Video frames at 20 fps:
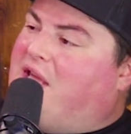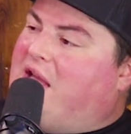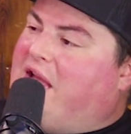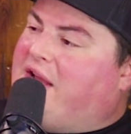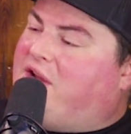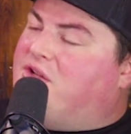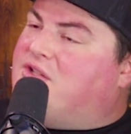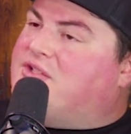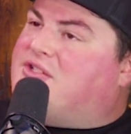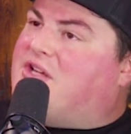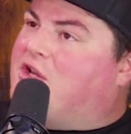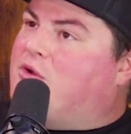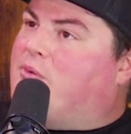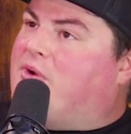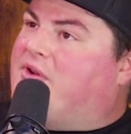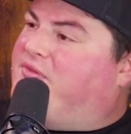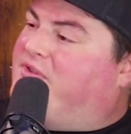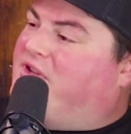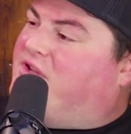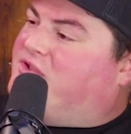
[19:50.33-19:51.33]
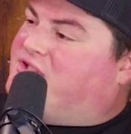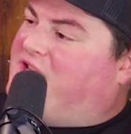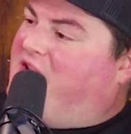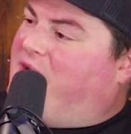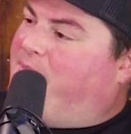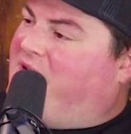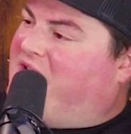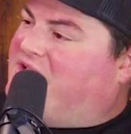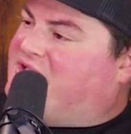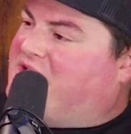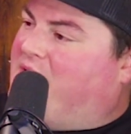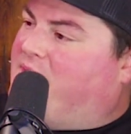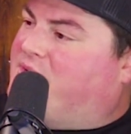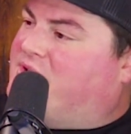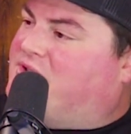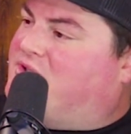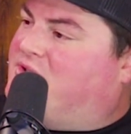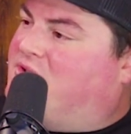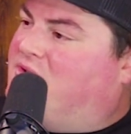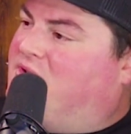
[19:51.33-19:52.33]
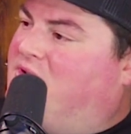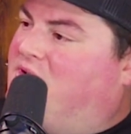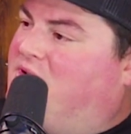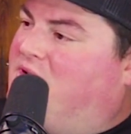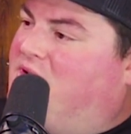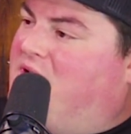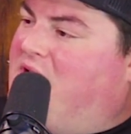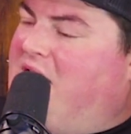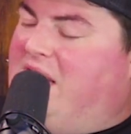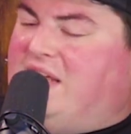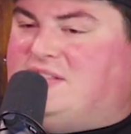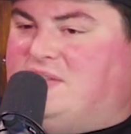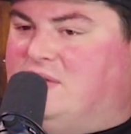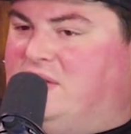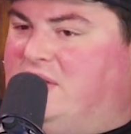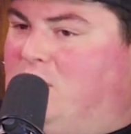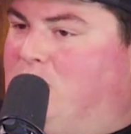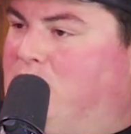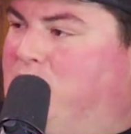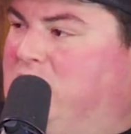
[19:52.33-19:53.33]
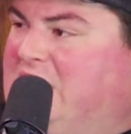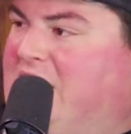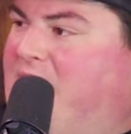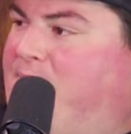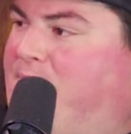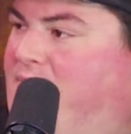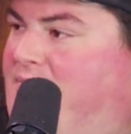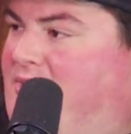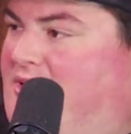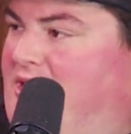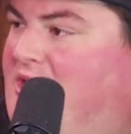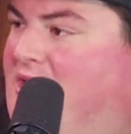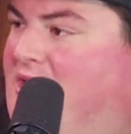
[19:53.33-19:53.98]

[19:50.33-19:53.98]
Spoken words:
couldn't tell you what it feels like because it's a little blip in